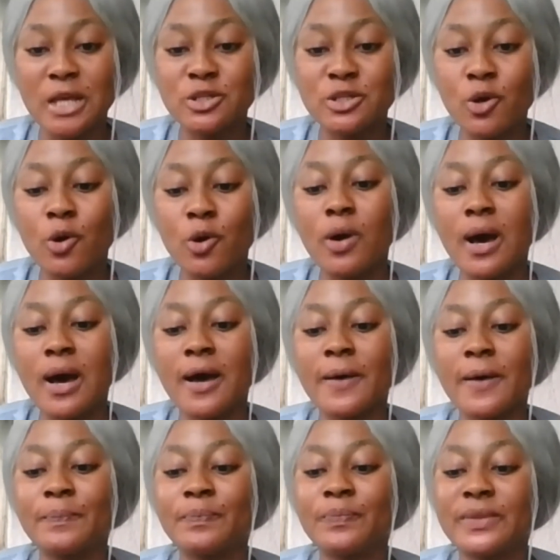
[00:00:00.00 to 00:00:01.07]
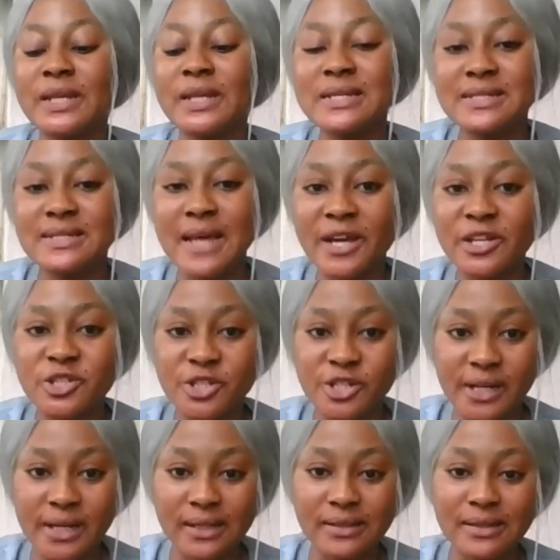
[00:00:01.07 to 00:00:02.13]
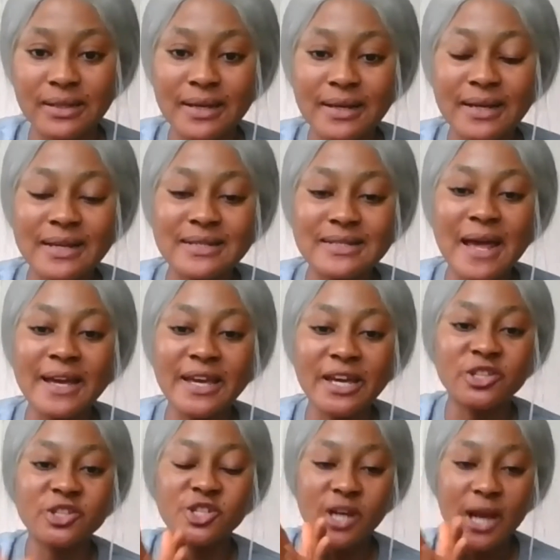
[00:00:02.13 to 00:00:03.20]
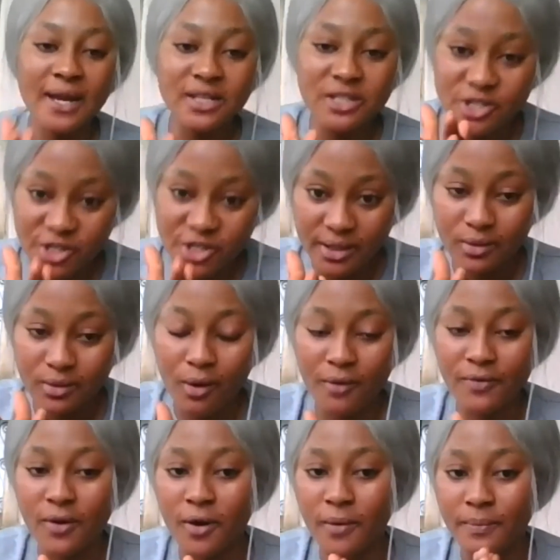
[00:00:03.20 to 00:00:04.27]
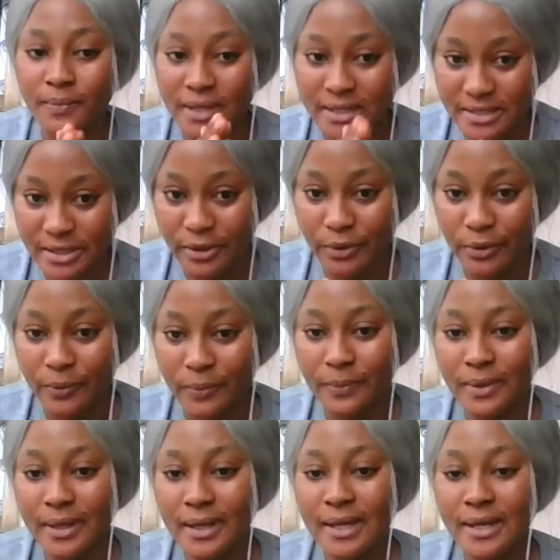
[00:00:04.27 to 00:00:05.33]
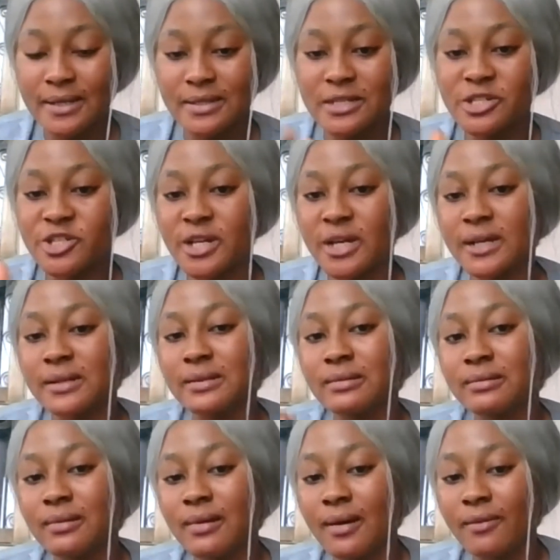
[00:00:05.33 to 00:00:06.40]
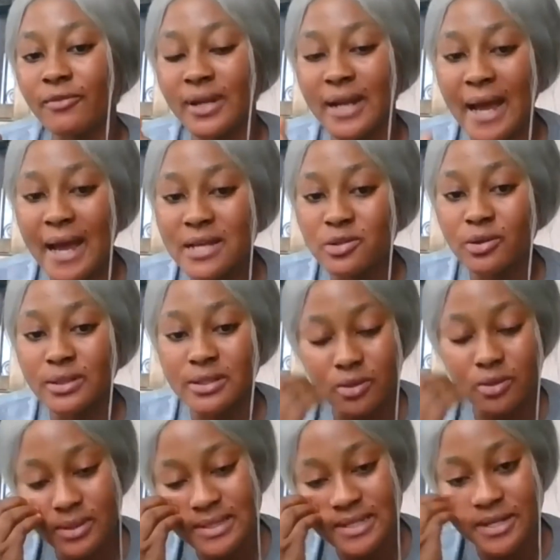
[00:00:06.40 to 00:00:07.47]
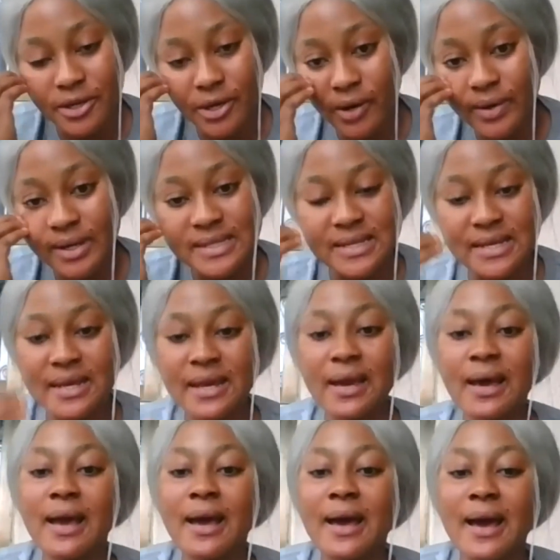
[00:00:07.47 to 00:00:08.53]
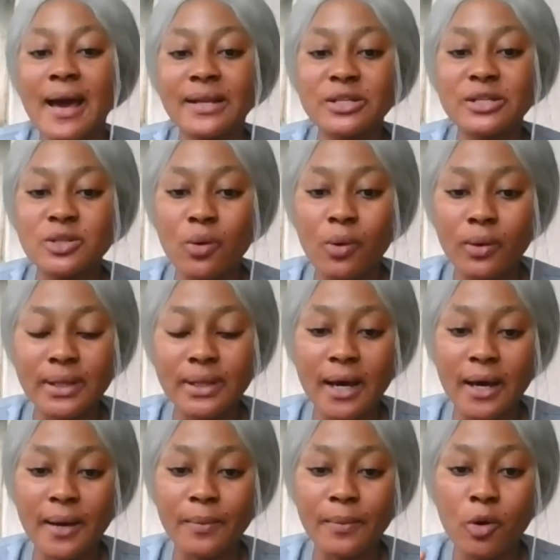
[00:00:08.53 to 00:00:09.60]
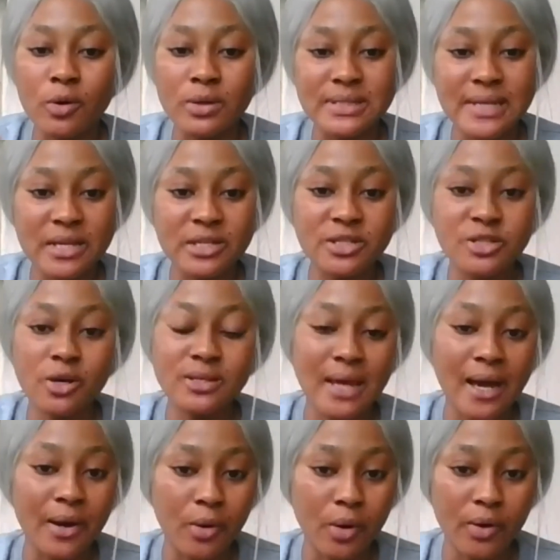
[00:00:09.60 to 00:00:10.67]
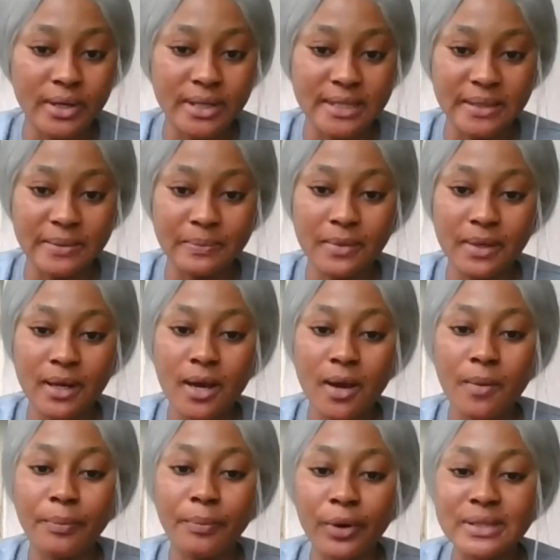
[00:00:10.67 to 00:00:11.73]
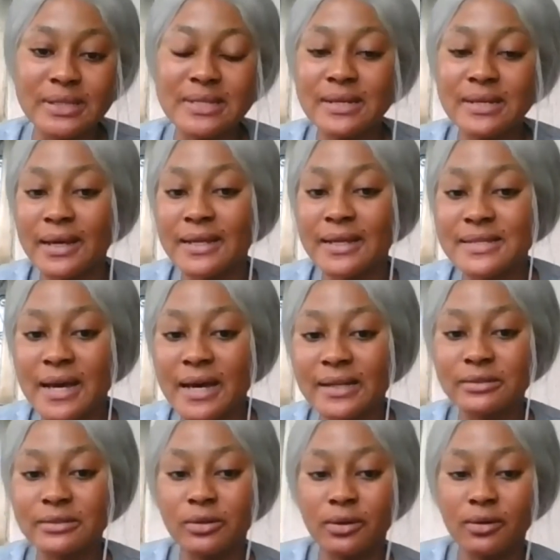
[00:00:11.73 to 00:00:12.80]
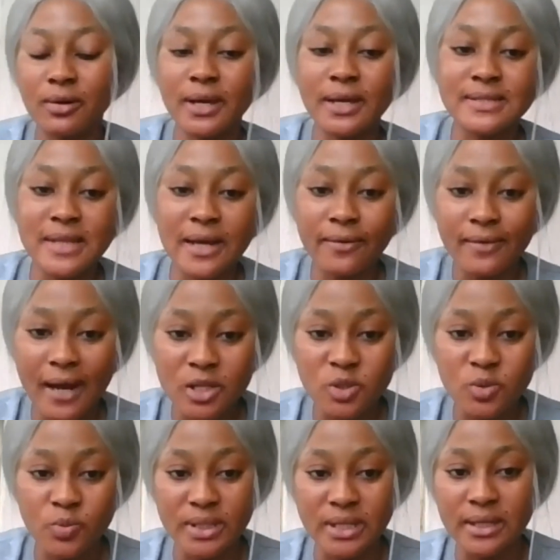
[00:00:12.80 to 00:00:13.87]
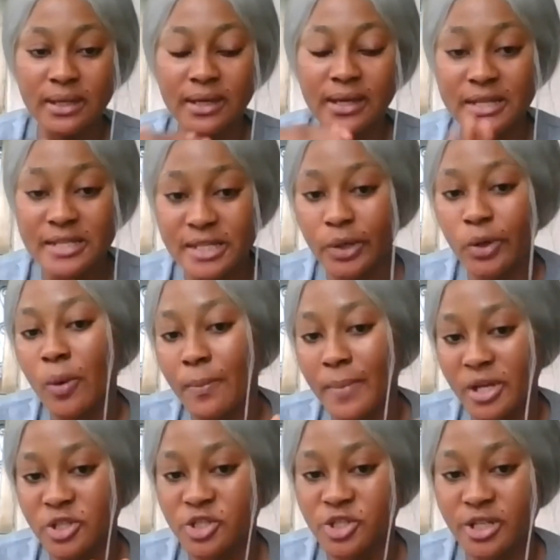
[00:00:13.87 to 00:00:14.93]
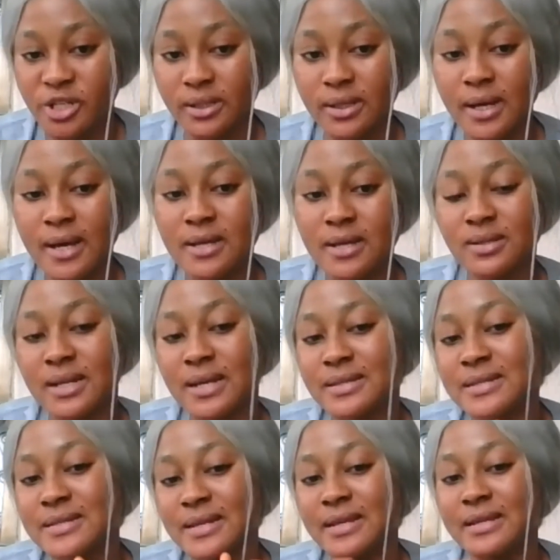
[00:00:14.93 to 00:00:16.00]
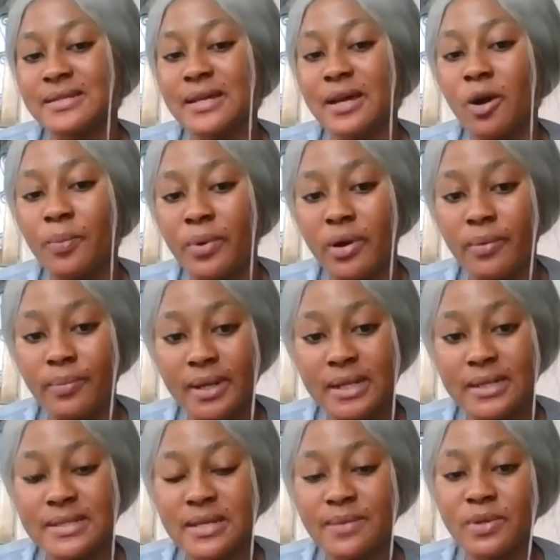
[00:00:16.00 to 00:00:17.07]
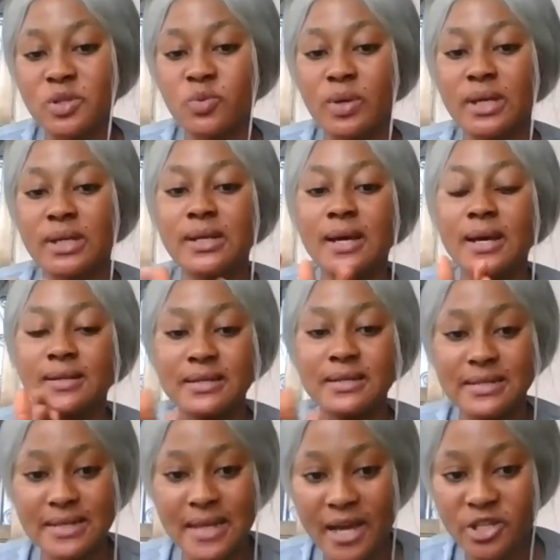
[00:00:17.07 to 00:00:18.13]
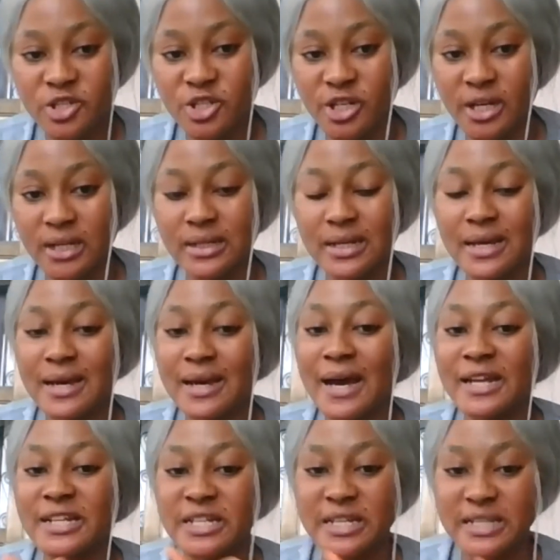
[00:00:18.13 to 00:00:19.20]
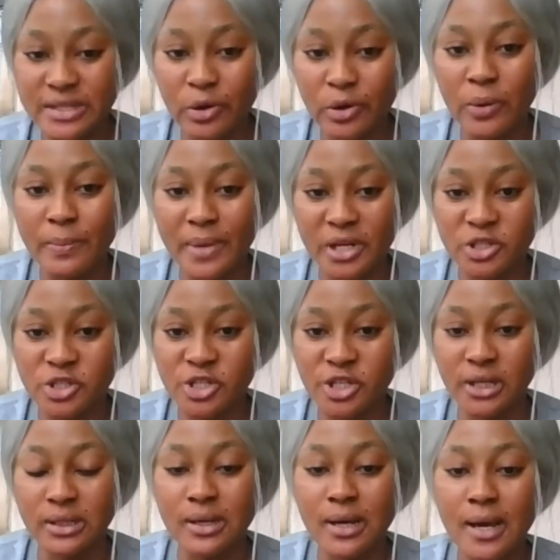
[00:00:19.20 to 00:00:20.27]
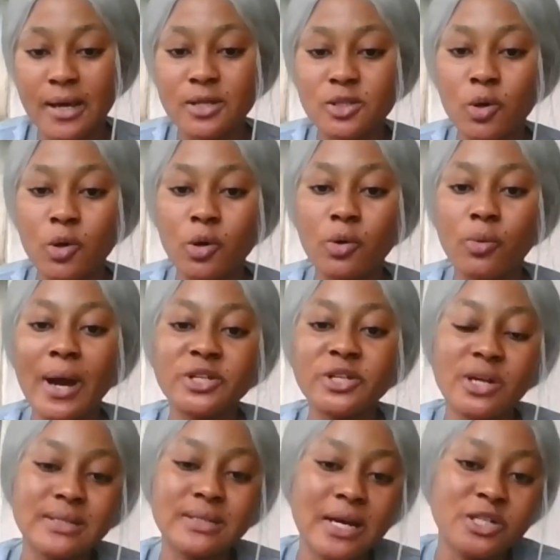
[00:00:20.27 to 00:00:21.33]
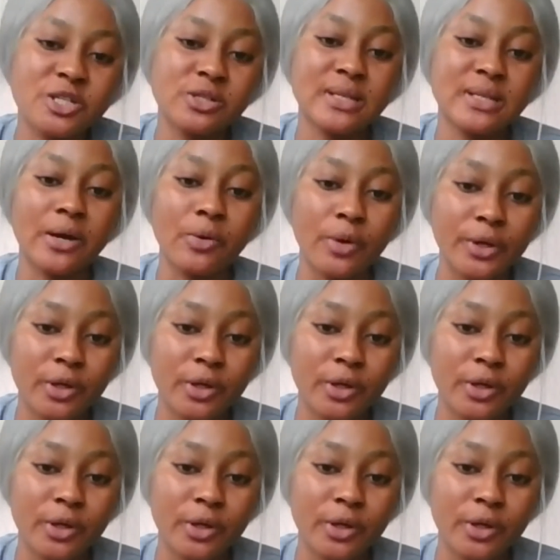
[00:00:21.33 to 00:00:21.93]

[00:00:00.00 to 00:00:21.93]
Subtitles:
So this side chain is like a child chain of Ethereum. This chain relies on its own security and its own consensus algorithm, but it can interact with the Ethereum main chain. So there's this interoperability between the side chain and the Ethereum main chain. So while transactions are